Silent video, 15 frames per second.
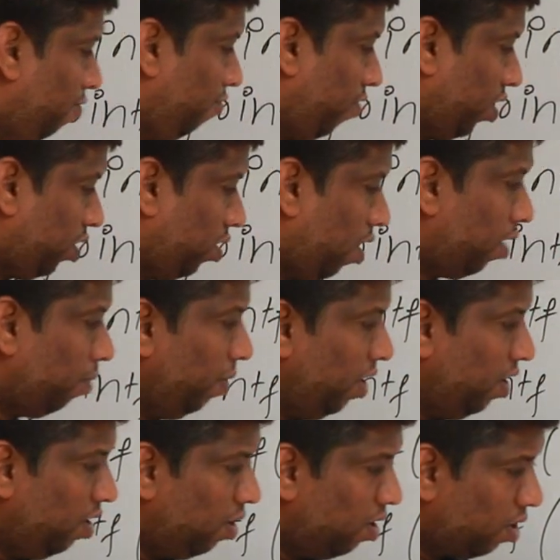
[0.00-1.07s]
First
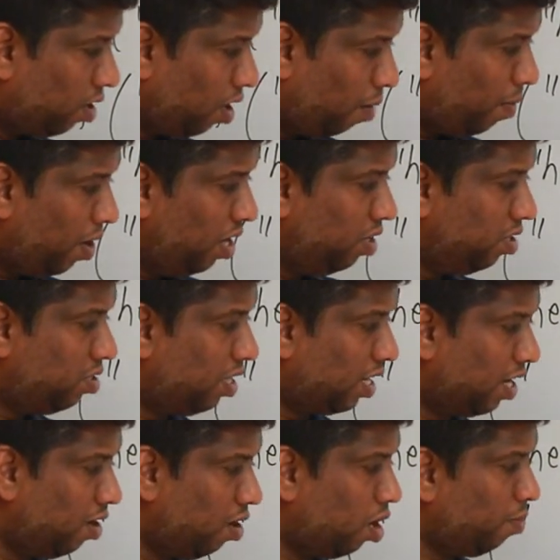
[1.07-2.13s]
argument, comma,
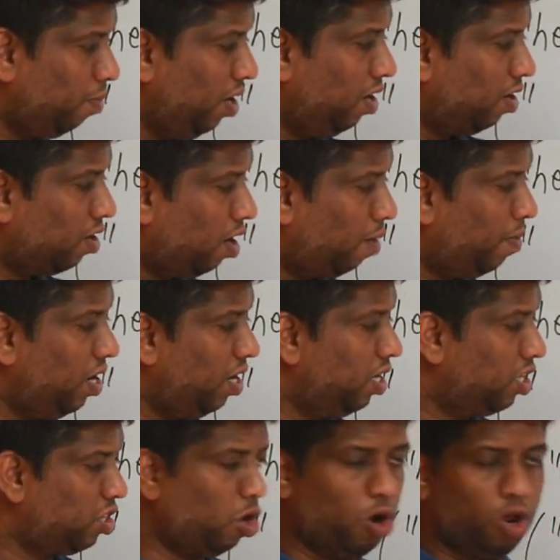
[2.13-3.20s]
second argument,
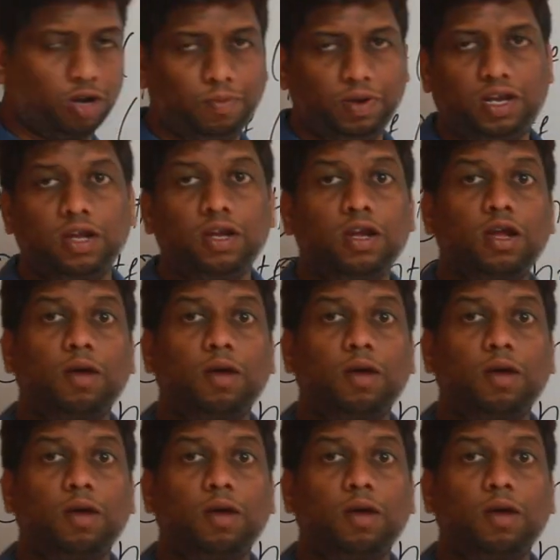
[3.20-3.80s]
comma, third argument.